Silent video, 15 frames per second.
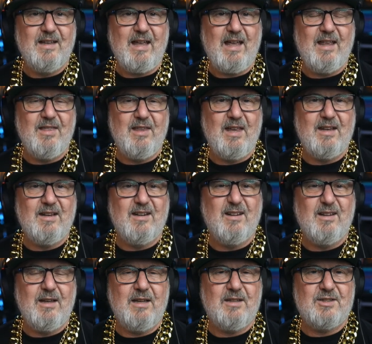and then
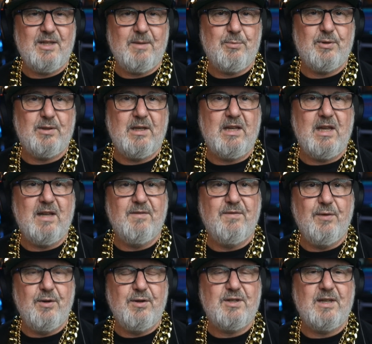separately
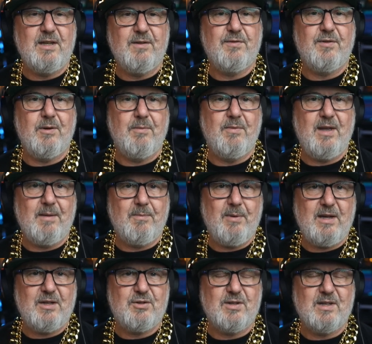inverting from that
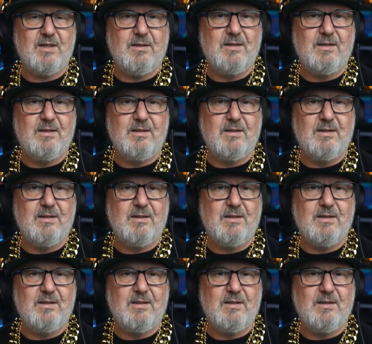battery.